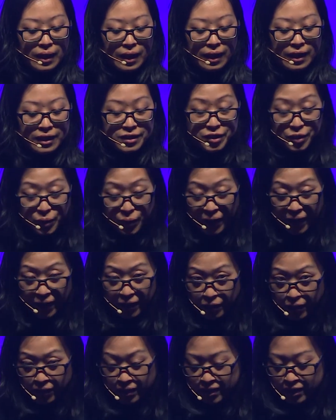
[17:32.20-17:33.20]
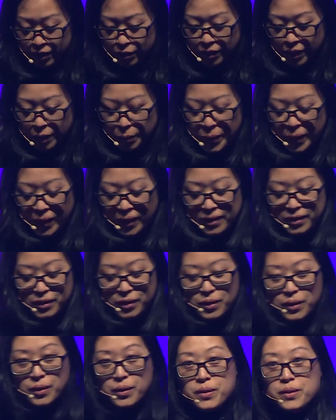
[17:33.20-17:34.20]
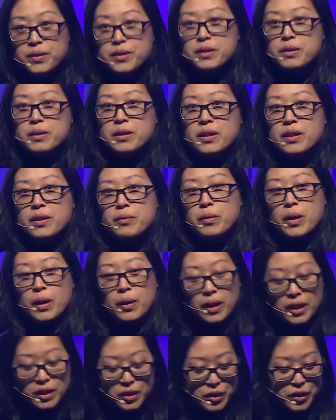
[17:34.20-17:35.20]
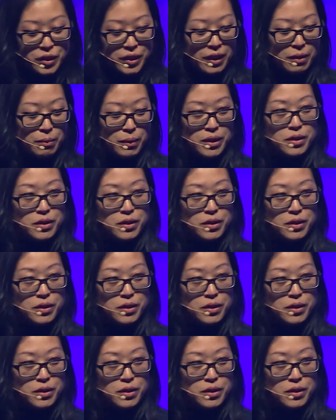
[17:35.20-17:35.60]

It's okay, you can still keep your eyes closed, but I'd like to share my